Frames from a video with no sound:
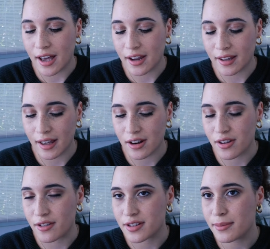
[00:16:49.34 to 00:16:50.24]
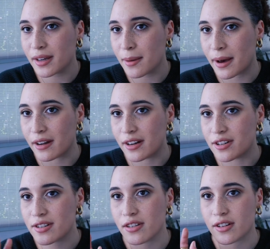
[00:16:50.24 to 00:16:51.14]
I don't know, there's something about it. It
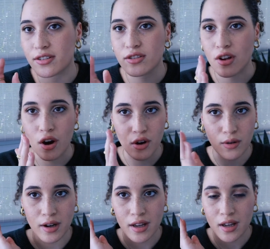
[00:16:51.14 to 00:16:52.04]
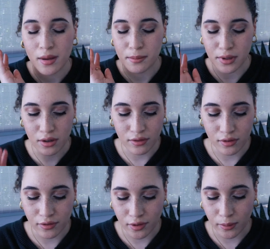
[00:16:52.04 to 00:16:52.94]
just looks so
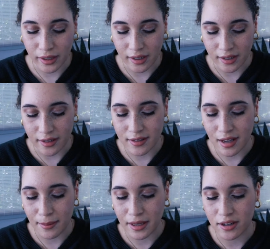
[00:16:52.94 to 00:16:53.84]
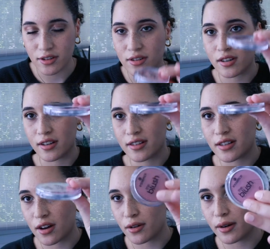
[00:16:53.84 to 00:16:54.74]
beautiful for what it is. I mean, it just looks
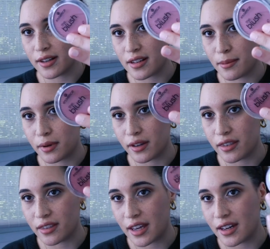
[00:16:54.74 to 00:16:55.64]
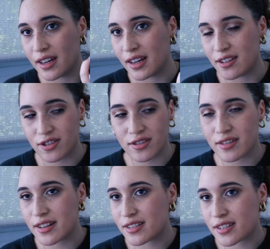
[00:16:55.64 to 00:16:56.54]
so simple and thin and it's
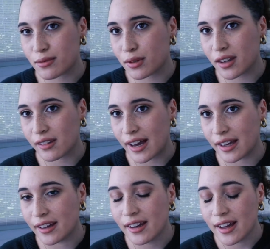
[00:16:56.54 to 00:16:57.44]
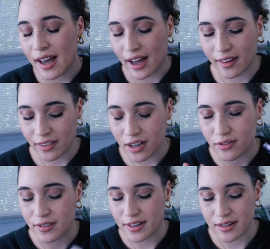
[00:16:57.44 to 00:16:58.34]
just, it's really light. I like that
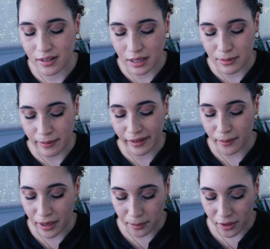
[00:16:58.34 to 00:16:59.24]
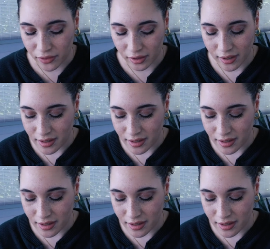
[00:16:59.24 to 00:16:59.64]
it fits in my makeup bag perfectly.